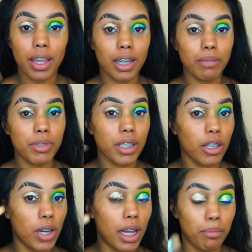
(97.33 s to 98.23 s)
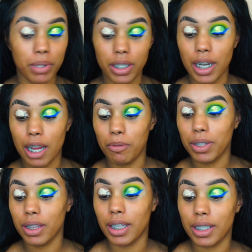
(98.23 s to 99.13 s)
Then I'm just going to go ahead and blend it out
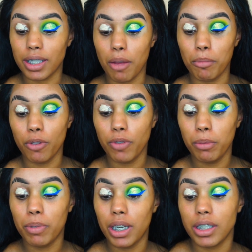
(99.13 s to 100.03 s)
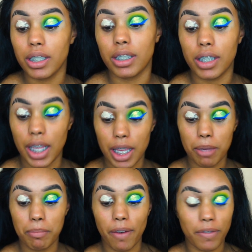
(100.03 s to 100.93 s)
with this Morphe brush. This is the
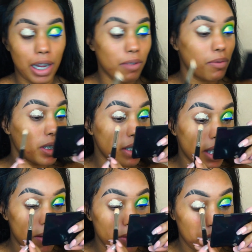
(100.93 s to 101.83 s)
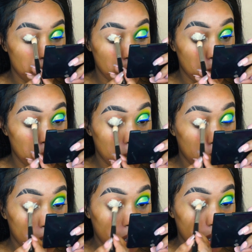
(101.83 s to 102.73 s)
M517. And
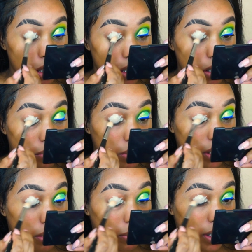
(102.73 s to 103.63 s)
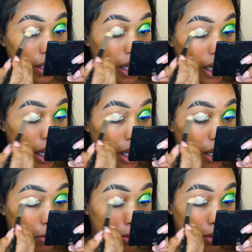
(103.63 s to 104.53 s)
I'm just going to blend that
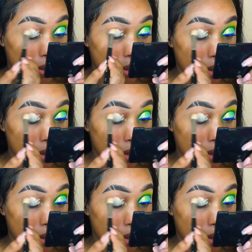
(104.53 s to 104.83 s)
out.